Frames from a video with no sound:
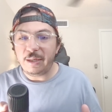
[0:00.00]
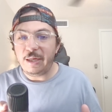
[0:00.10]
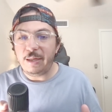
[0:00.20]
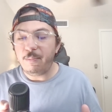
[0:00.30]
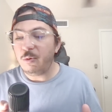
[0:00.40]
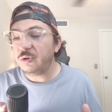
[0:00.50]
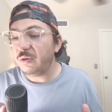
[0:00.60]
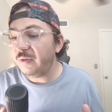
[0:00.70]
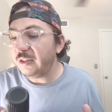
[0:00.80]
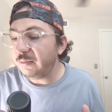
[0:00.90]
and most
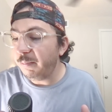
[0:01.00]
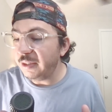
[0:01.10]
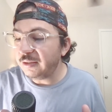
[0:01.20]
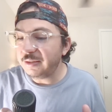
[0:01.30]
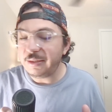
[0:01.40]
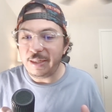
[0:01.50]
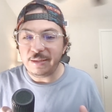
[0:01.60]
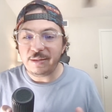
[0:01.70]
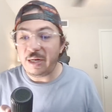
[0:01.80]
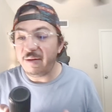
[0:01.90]
of his
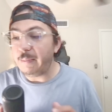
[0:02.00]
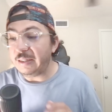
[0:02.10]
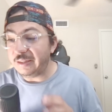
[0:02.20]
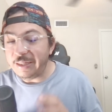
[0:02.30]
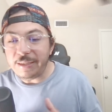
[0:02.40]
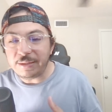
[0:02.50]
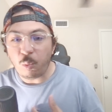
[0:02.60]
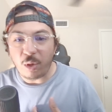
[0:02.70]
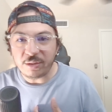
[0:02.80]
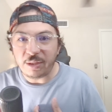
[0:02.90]
businesses that I've, at least the
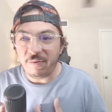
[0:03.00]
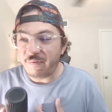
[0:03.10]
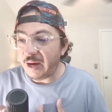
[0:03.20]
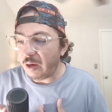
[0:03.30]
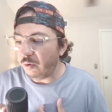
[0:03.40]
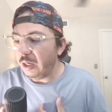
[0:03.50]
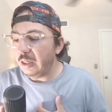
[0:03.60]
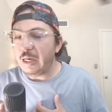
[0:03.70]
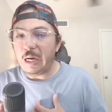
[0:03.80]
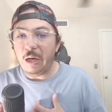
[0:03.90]
ones that I found
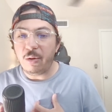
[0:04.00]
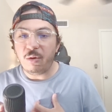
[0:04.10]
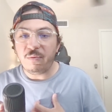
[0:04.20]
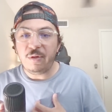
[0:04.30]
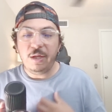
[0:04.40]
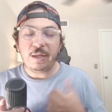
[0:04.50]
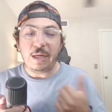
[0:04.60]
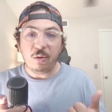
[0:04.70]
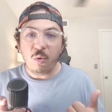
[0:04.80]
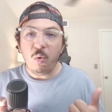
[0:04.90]
out of
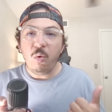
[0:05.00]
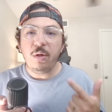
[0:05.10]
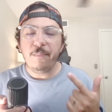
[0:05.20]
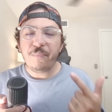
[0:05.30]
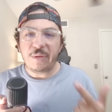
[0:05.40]
Cancun,